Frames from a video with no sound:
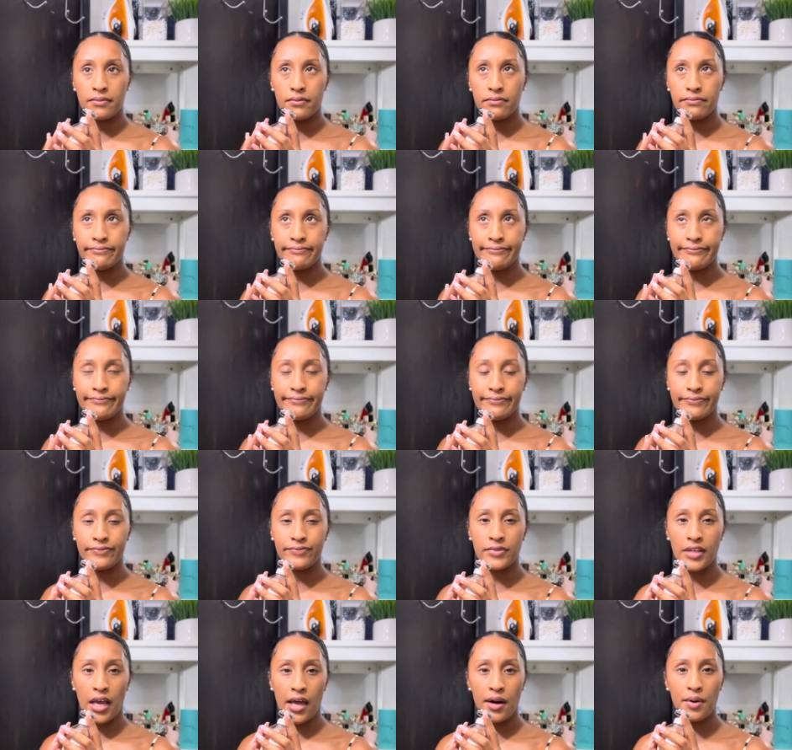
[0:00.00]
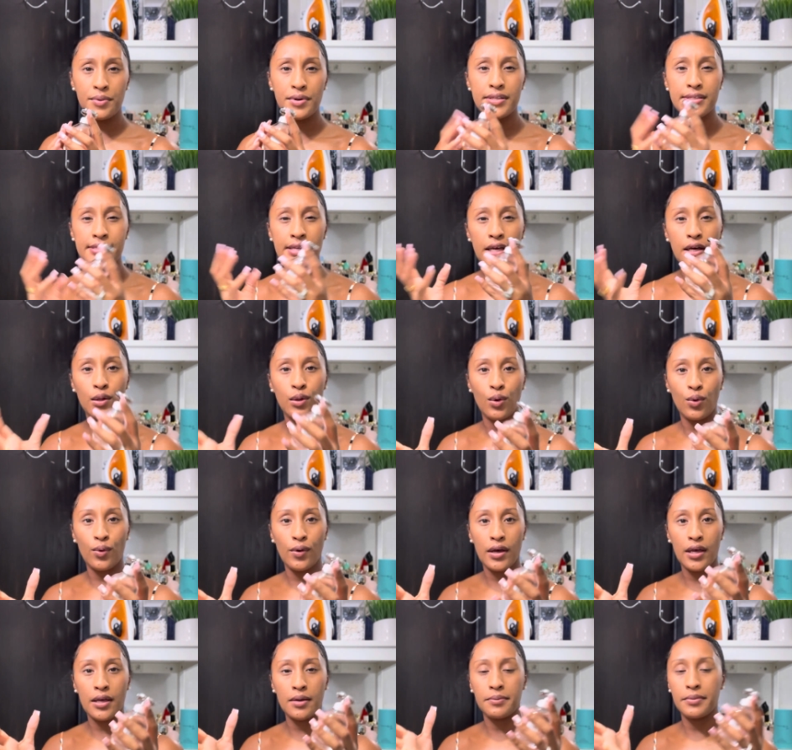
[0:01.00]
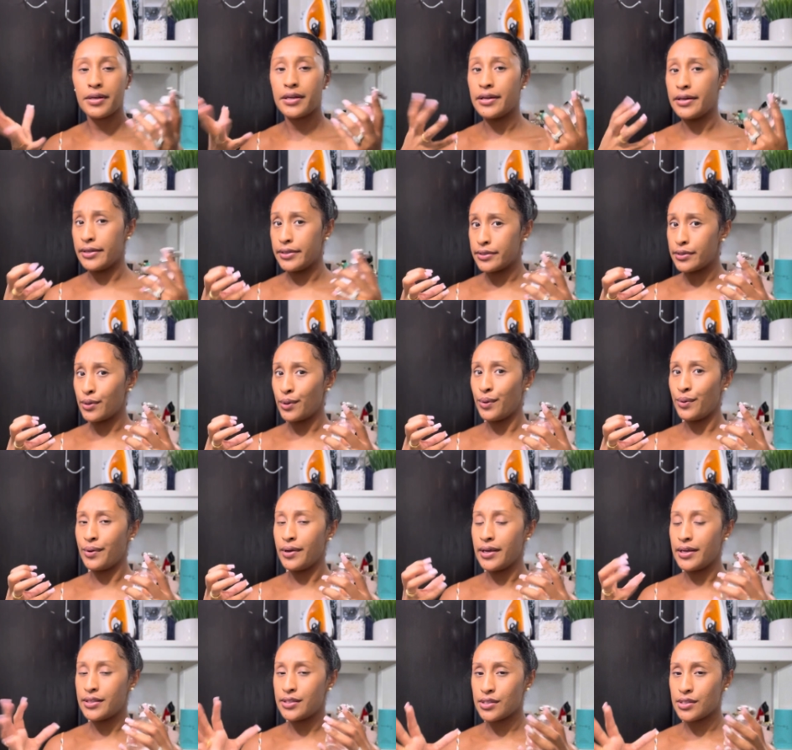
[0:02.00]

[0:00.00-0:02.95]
mm, I don't want to say cloying, but it is cloying.